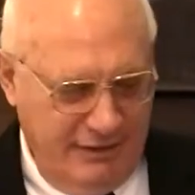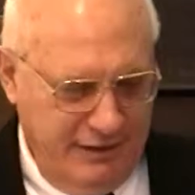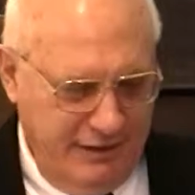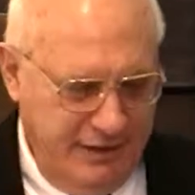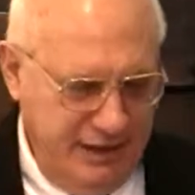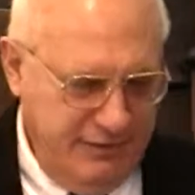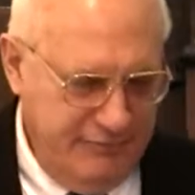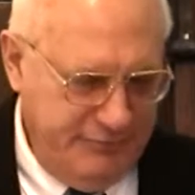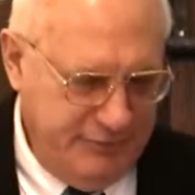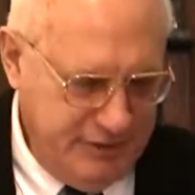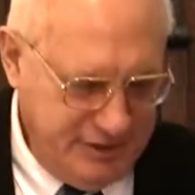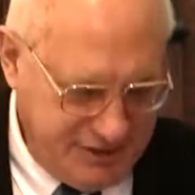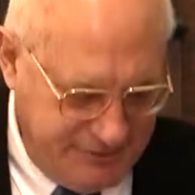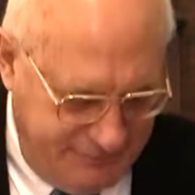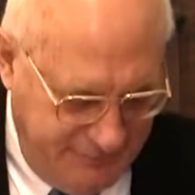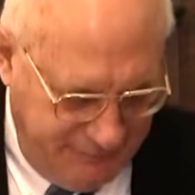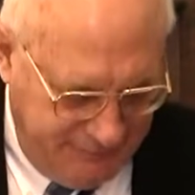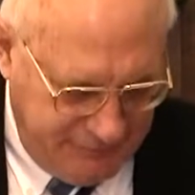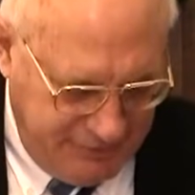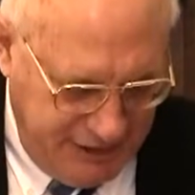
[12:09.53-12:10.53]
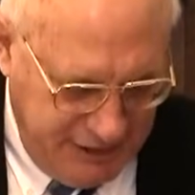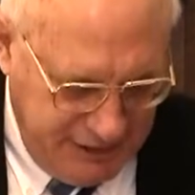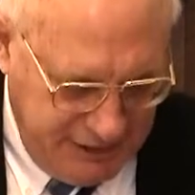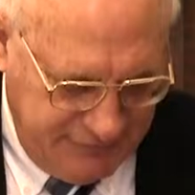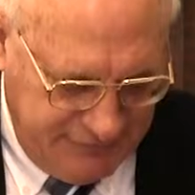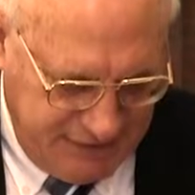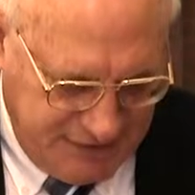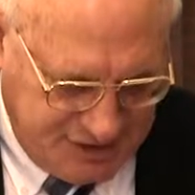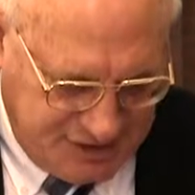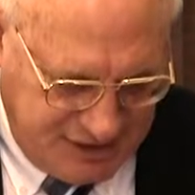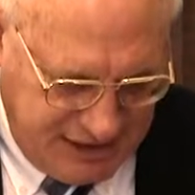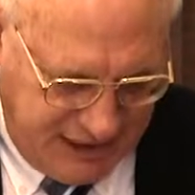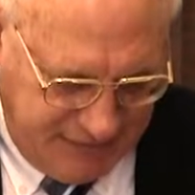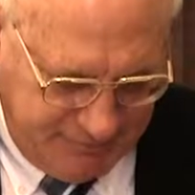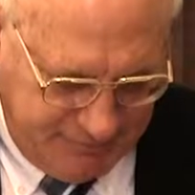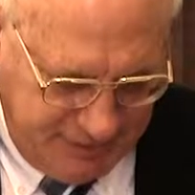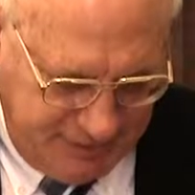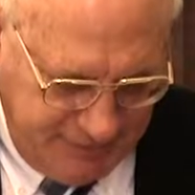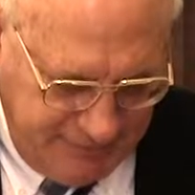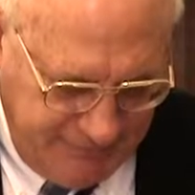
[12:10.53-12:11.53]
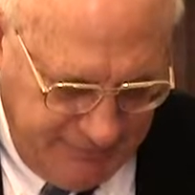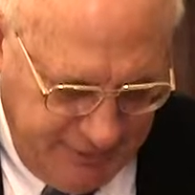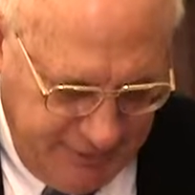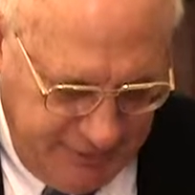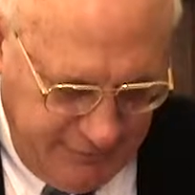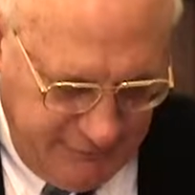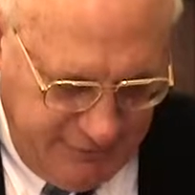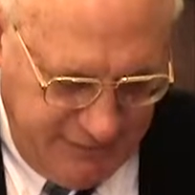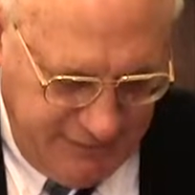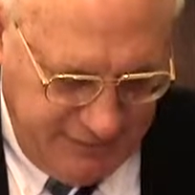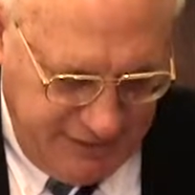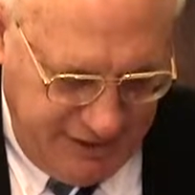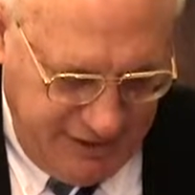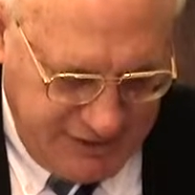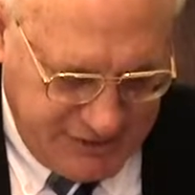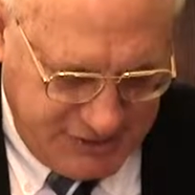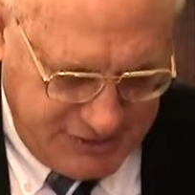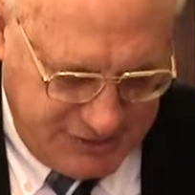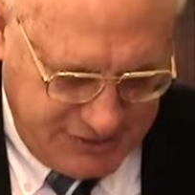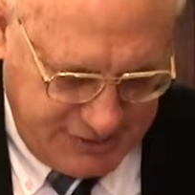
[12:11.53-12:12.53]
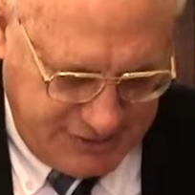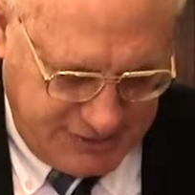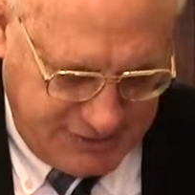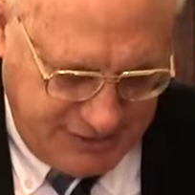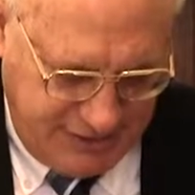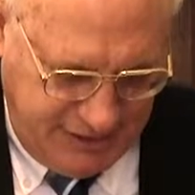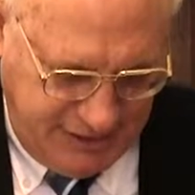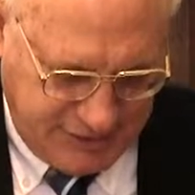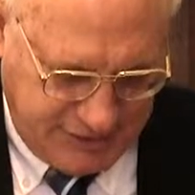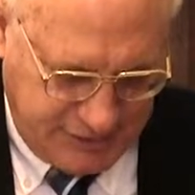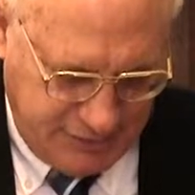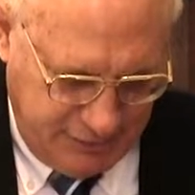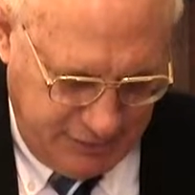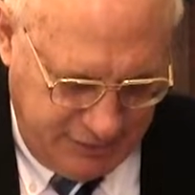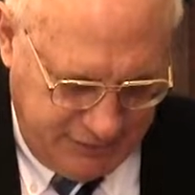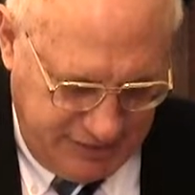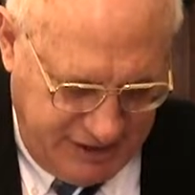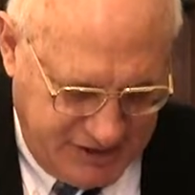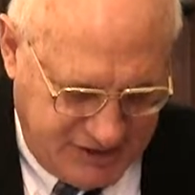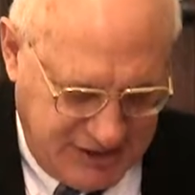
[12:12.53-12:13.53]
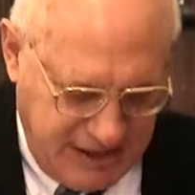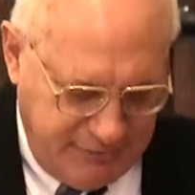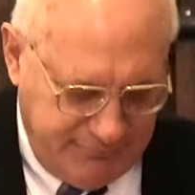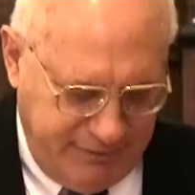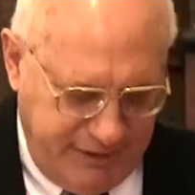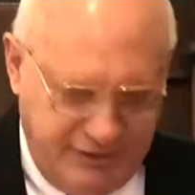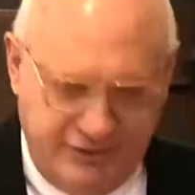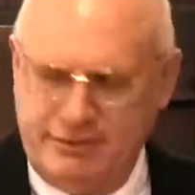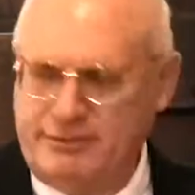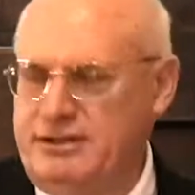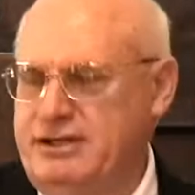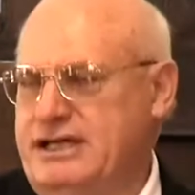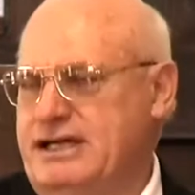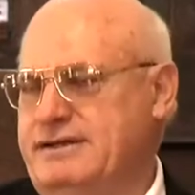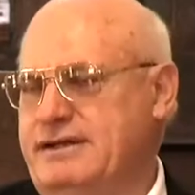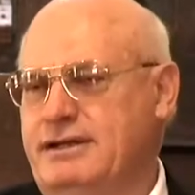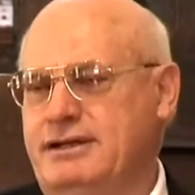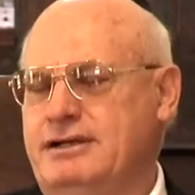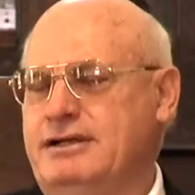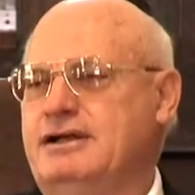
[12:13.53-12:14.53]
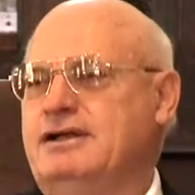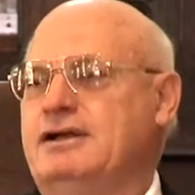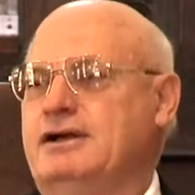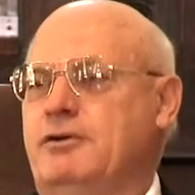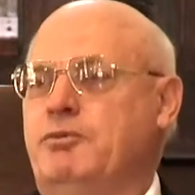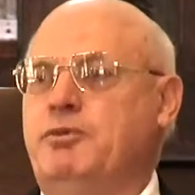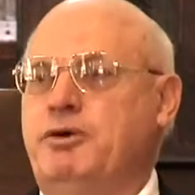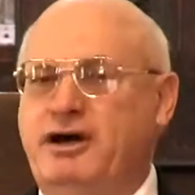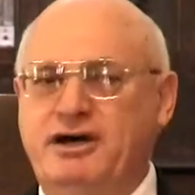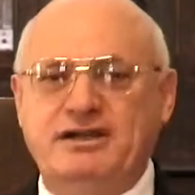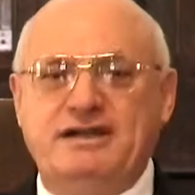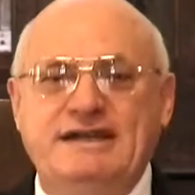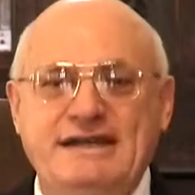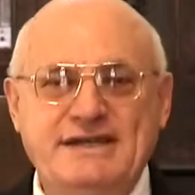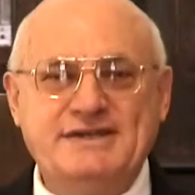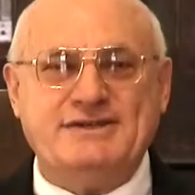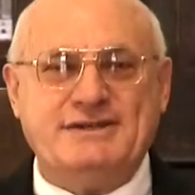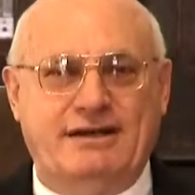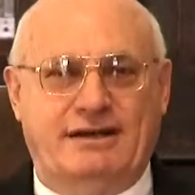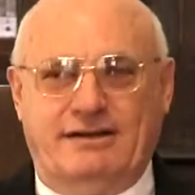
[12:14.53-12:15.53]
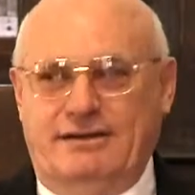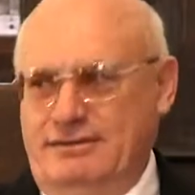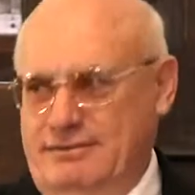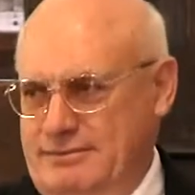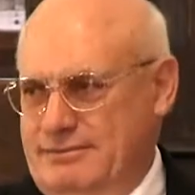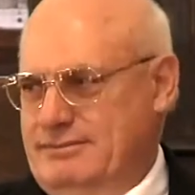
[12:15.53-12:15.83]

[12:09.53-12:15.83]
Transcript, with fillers: In verse fifteen of this chapter, when they uh, saw it, they said one to another, what is it?